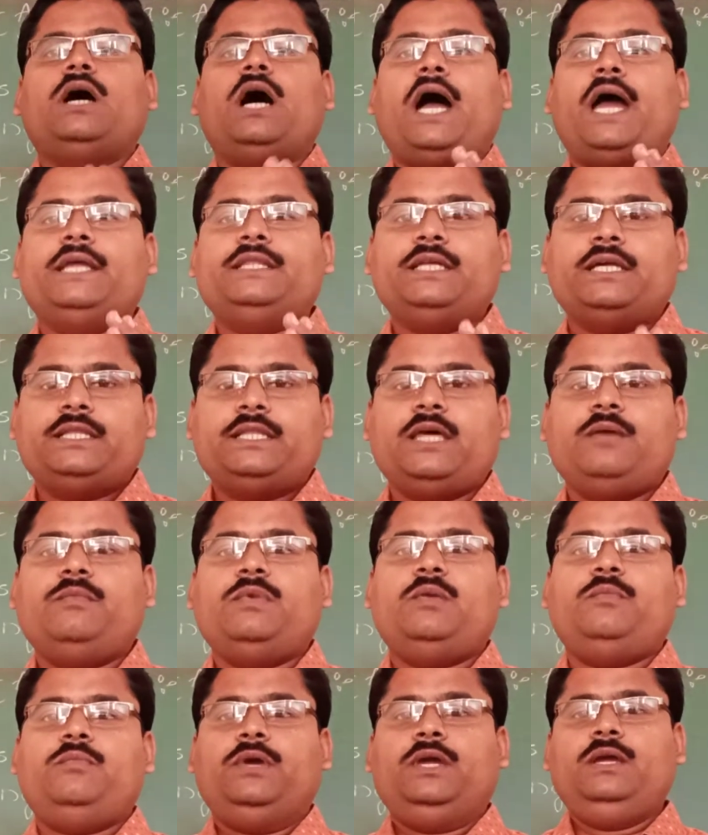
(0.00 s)
Either they
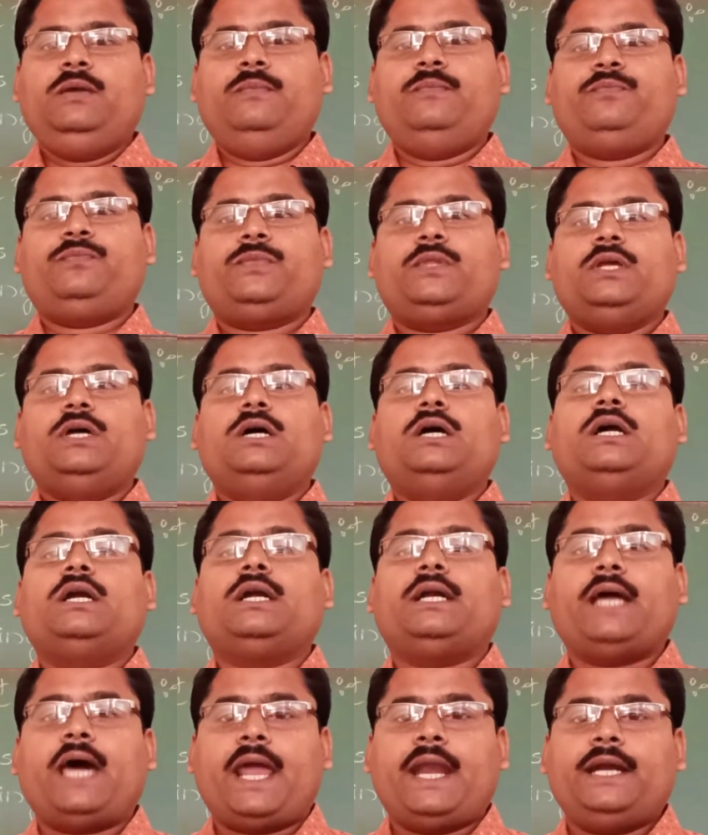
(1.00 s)
may be
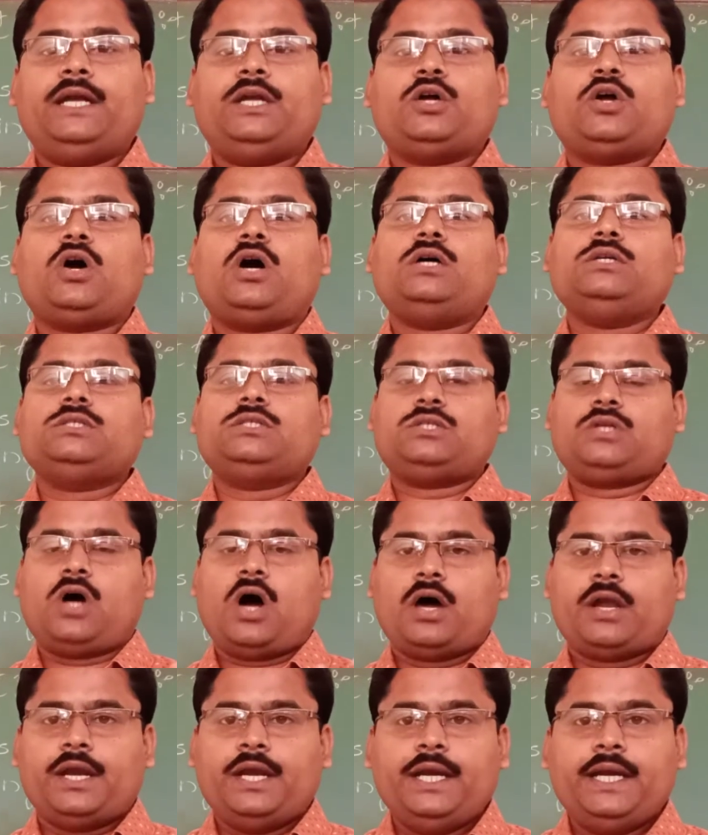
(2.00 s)
direct cost
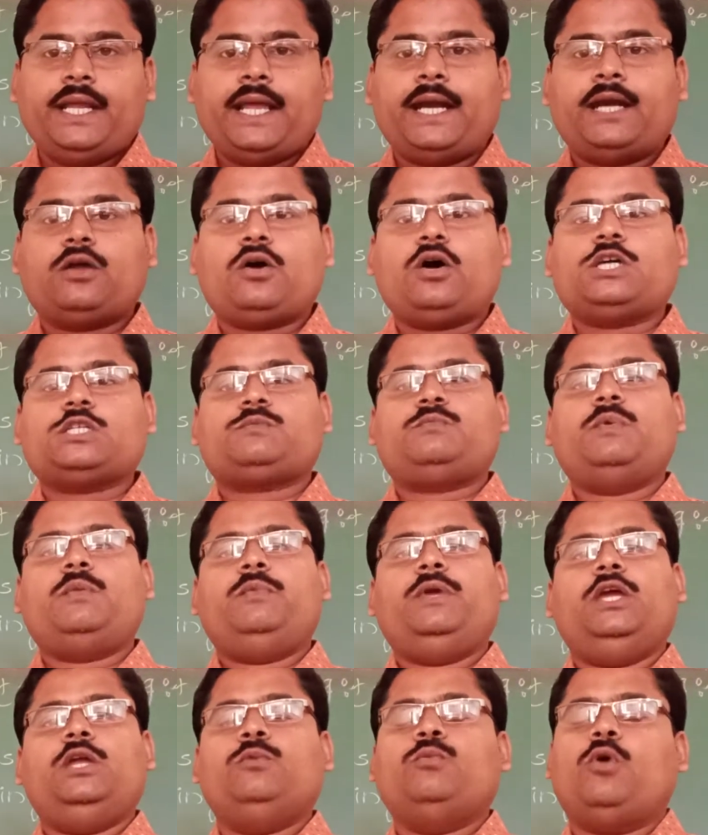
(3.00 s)
or indirect cost may
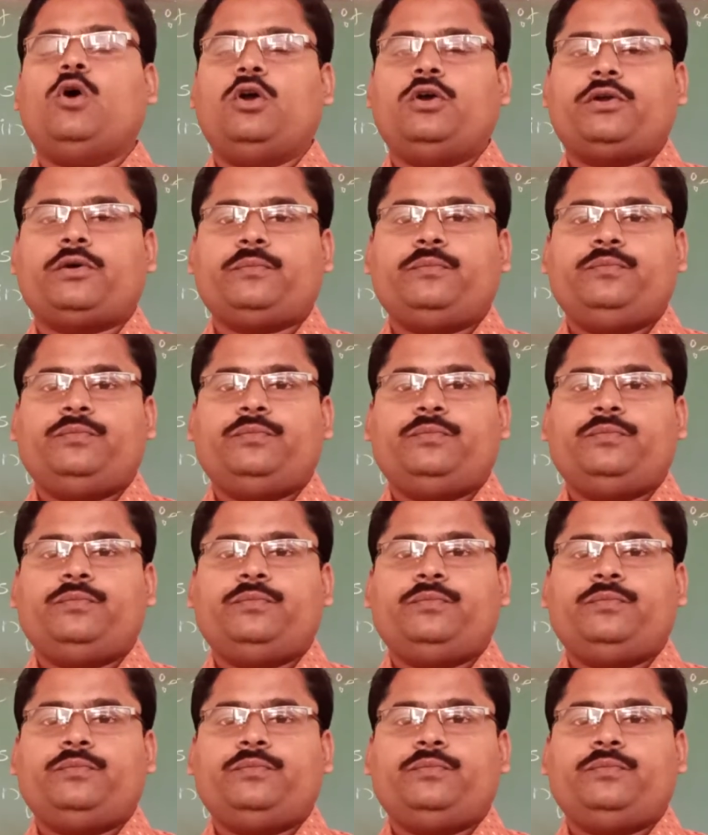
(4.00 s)
be involved.